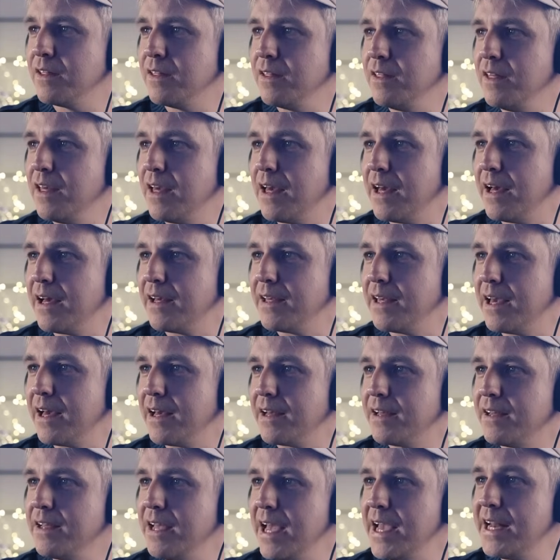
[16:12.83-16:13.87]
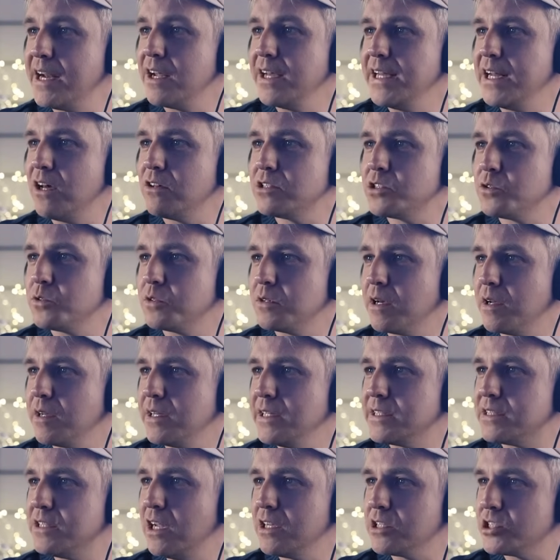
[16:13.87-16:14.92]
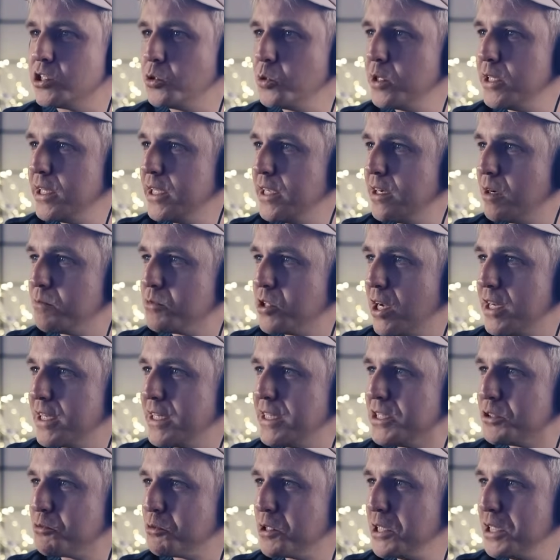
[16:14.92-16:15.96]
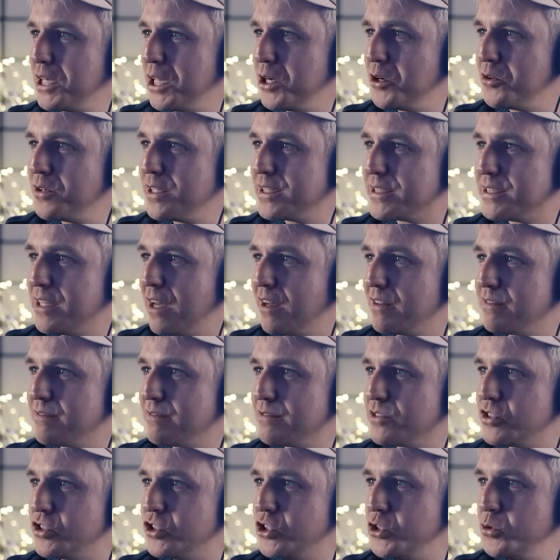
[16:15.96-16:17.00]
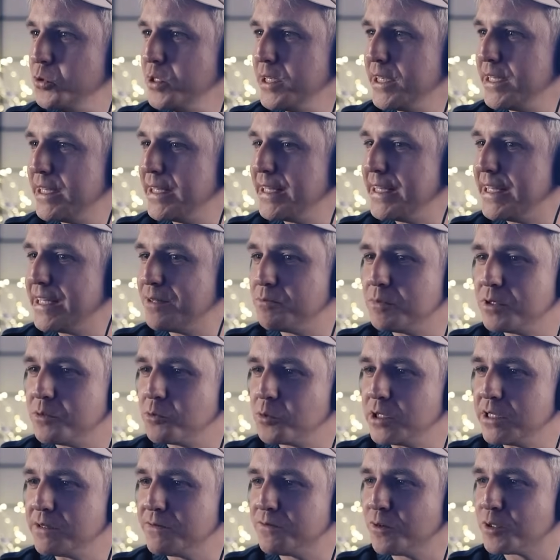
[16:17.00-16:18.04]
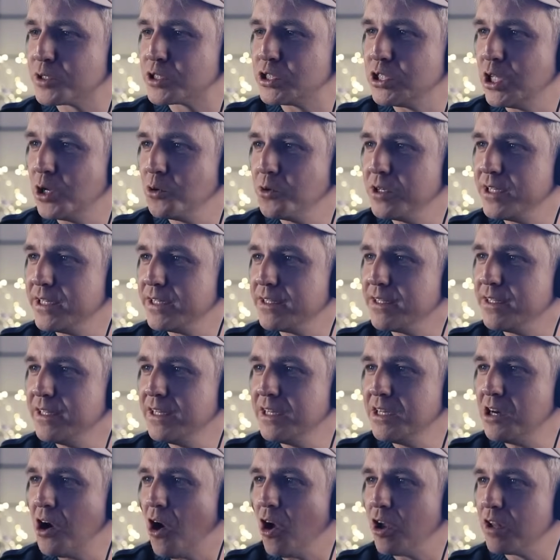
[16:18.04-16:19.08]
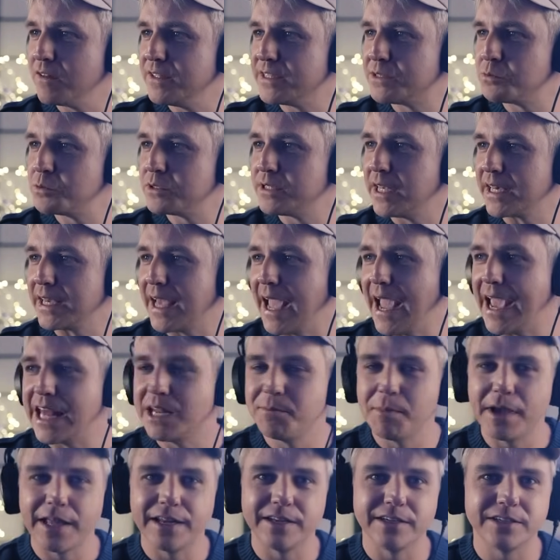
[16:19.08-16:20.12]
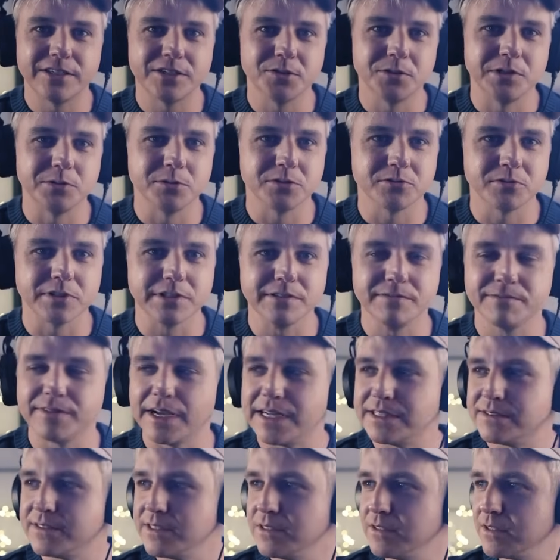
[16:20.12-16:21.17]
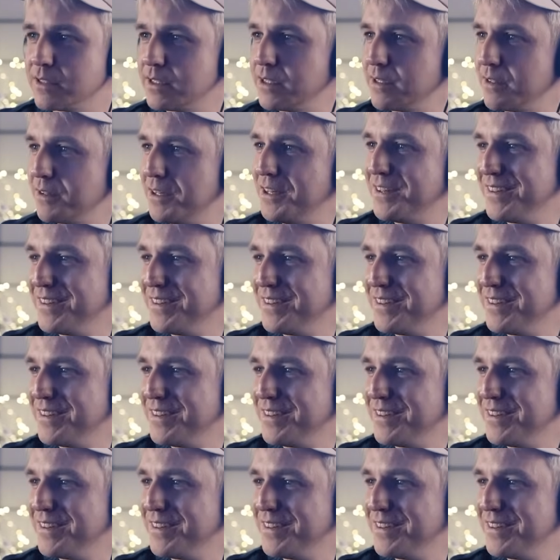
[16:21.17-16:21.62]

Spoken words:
Yeah. And it also, it's not showing it here. I'm trying to get to reload. It's not doing it again. But when it first loaded, all of this was like animated too, and it was really fancy looking.